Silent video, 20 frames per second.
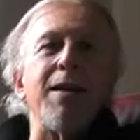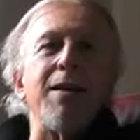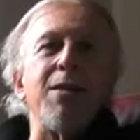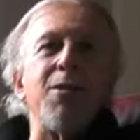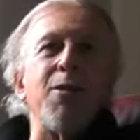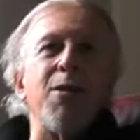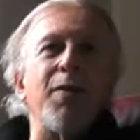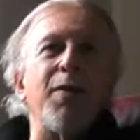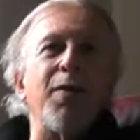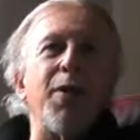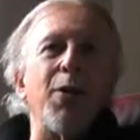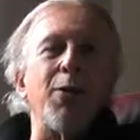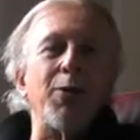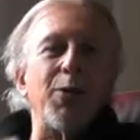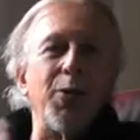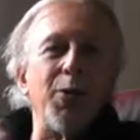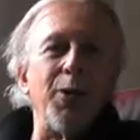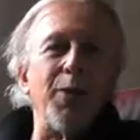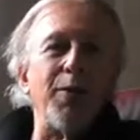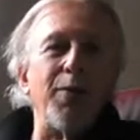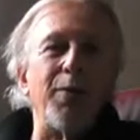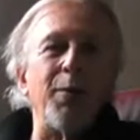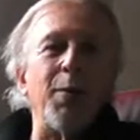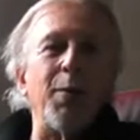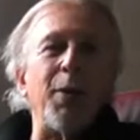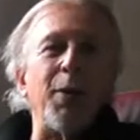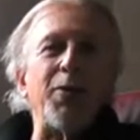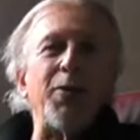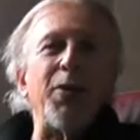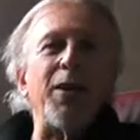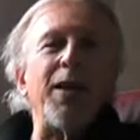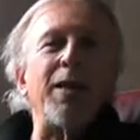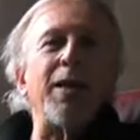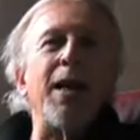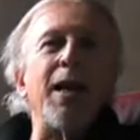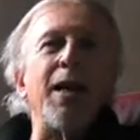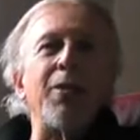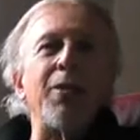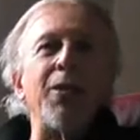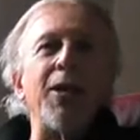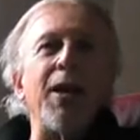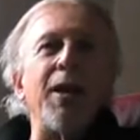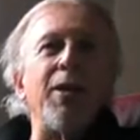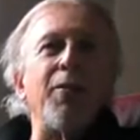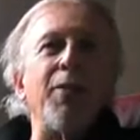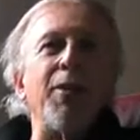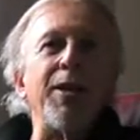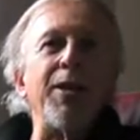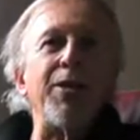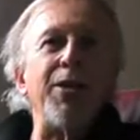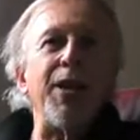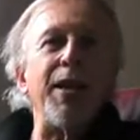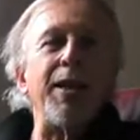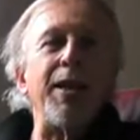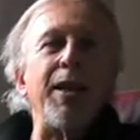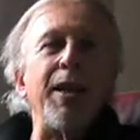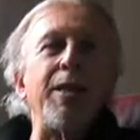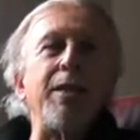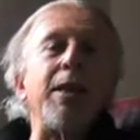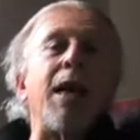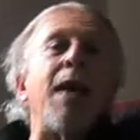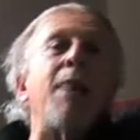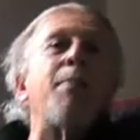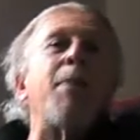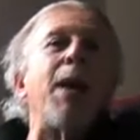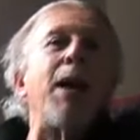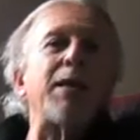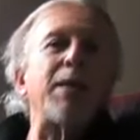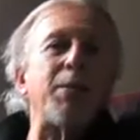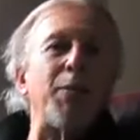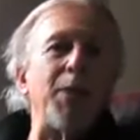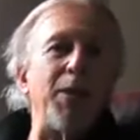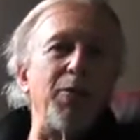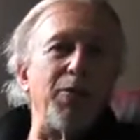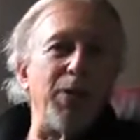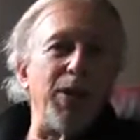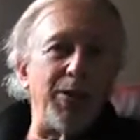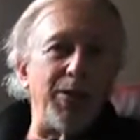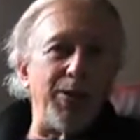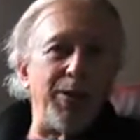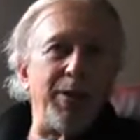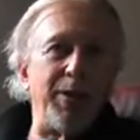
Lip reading: UFO sort of propulsion technology are the Red Chinese and possibly the Russians.